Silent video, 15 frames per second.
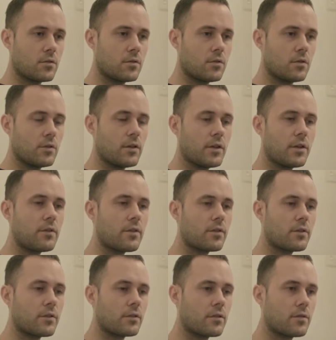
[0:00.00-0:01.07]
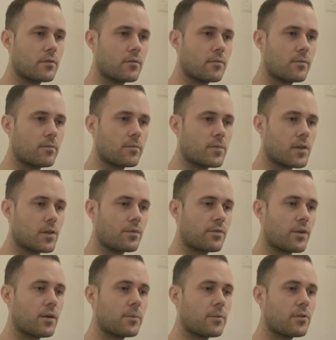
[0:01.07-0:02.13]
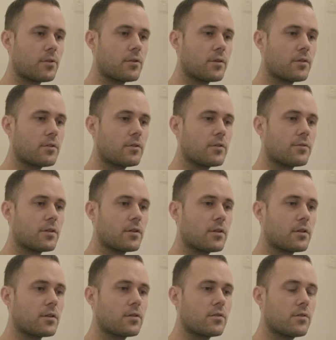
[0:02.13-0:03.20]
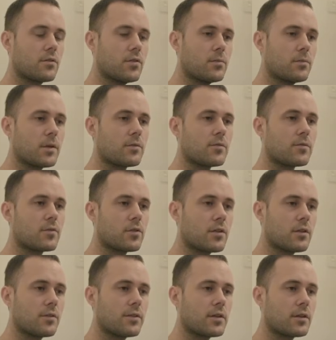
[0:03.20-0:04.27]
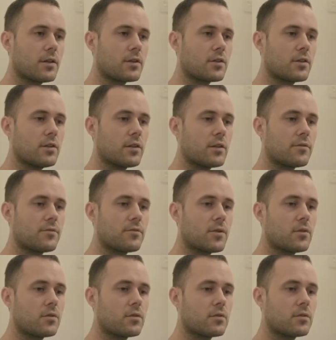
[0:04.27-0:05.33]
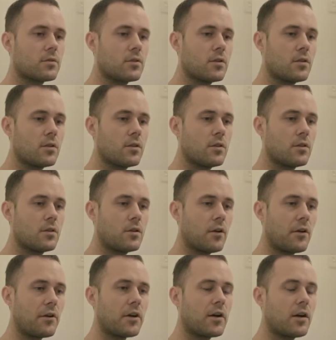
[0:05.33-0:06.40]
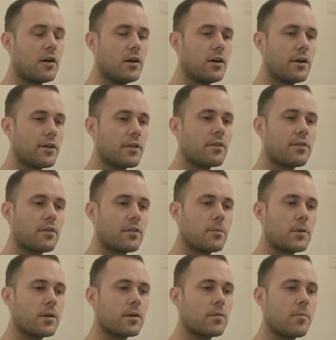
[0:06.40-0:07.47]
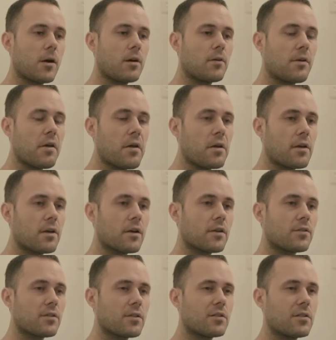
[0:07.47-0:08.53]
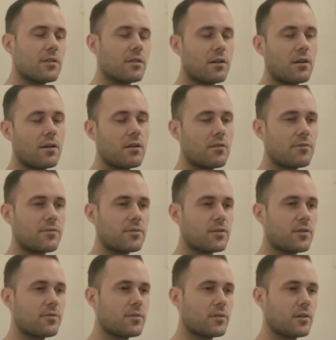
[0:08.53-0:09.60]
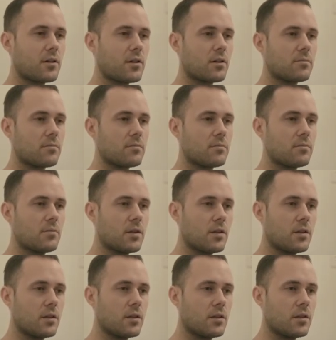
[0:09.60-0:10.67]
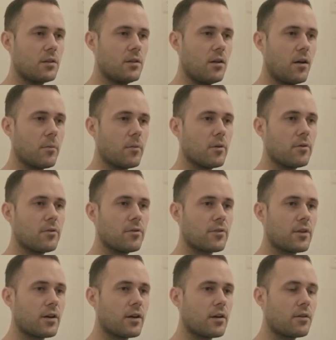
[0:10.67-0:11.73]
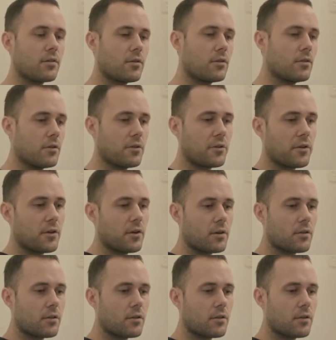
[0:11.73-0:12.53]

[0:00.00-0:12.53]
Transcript: Yeah, this farm is only going for like 2 months, and I think actually in the vault I'm going to earn a similar amount in here, so I don't really feel like I'm losing out or not